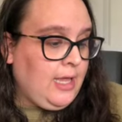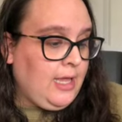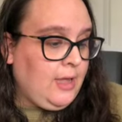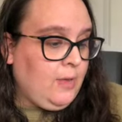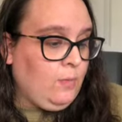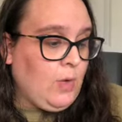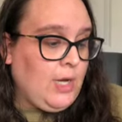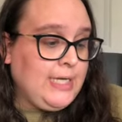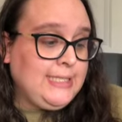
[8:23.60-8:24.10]

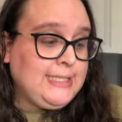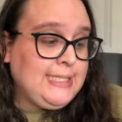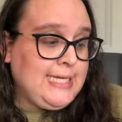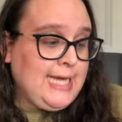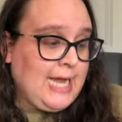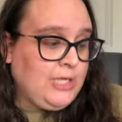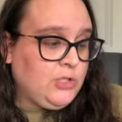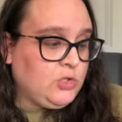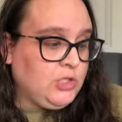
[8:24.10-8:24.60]
one is a
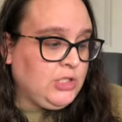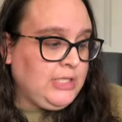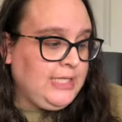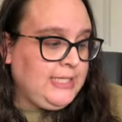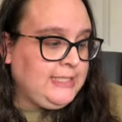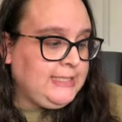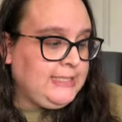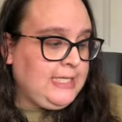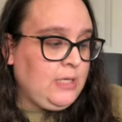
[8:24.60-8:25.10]

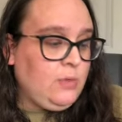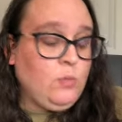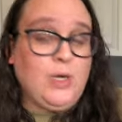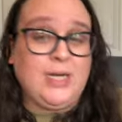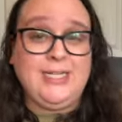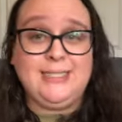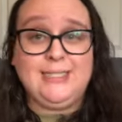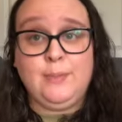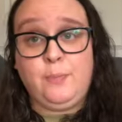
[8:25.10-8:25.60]
naturalist, and
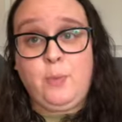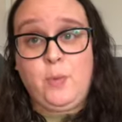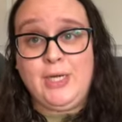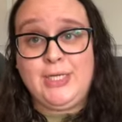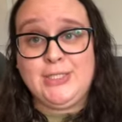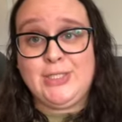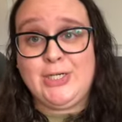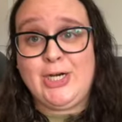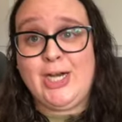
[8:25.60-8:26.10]
one is a
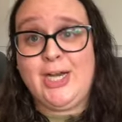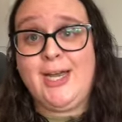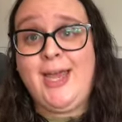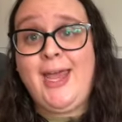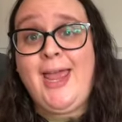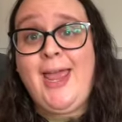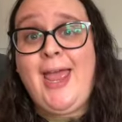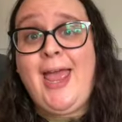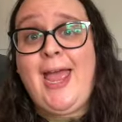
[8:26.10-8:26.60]
poisoner.
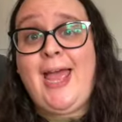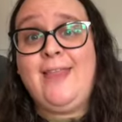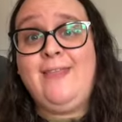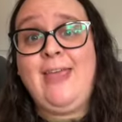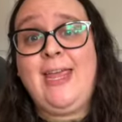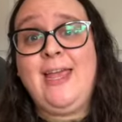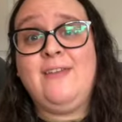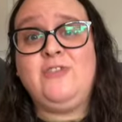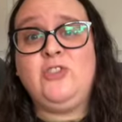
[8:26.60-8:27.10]
And
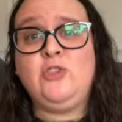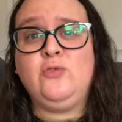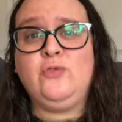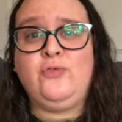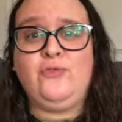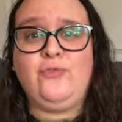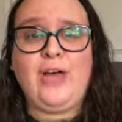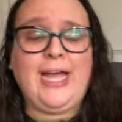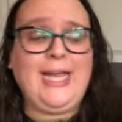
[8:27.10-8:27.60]
they have to
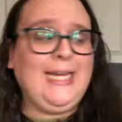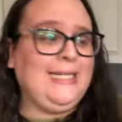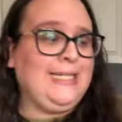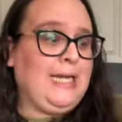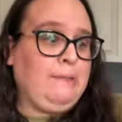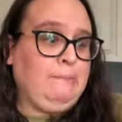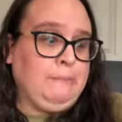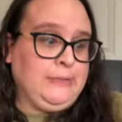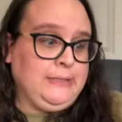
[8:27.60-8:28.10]
fight,
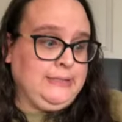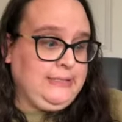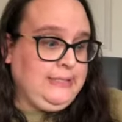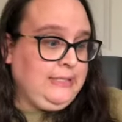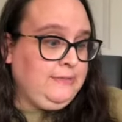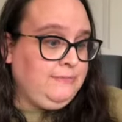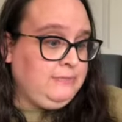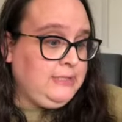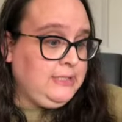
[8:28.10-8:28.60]
I
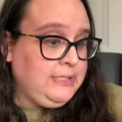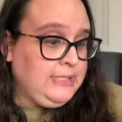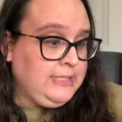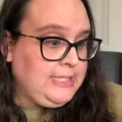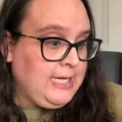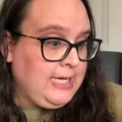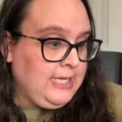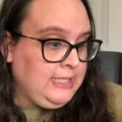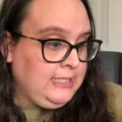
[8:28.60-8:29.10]
believe, to the
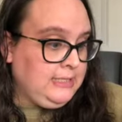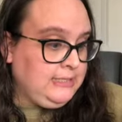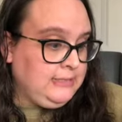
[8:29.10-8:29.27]
death.